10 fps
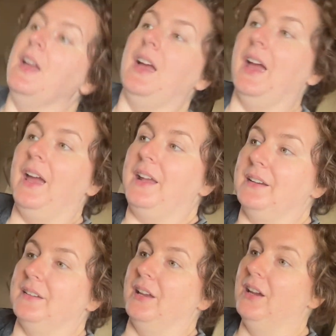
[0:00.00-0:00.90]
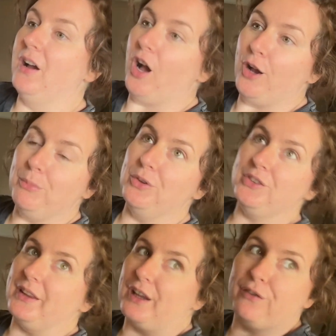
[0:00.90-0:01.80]
And almost
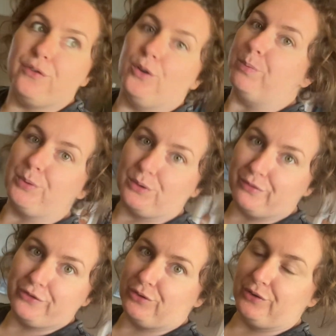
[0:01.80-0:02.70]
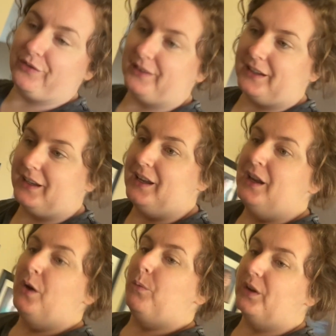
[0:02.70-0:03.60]
like foolproof, truthfully,
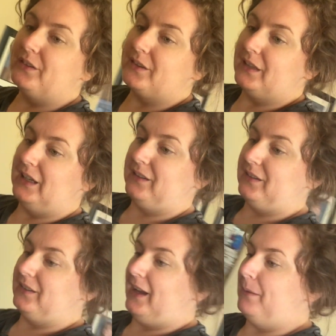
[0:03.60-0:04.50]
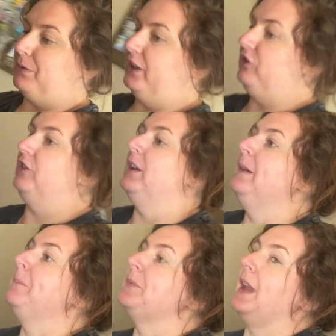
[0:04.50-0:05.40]
once it's established.
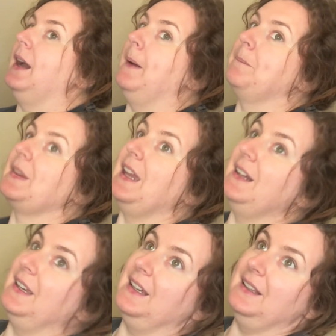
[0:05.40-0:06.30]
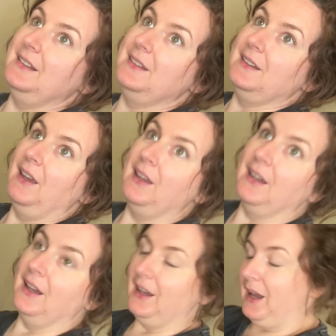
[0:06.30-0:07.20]
It is
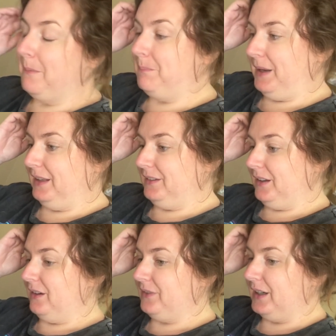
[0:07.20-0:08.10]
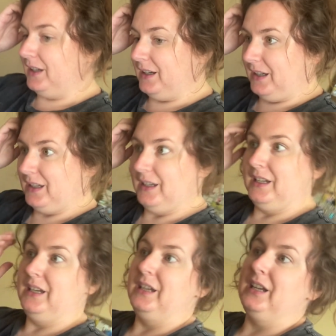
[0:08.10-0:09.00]
a bit of a
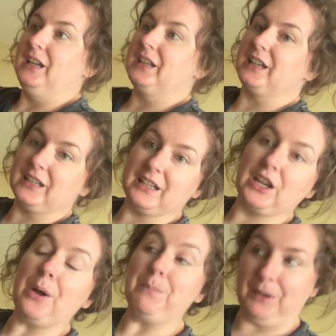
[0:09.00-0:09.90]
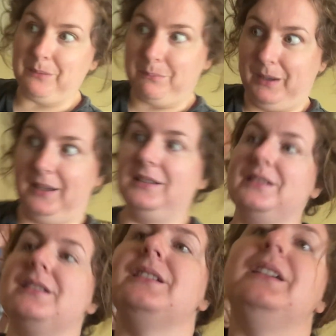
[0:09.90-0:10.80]
commitment,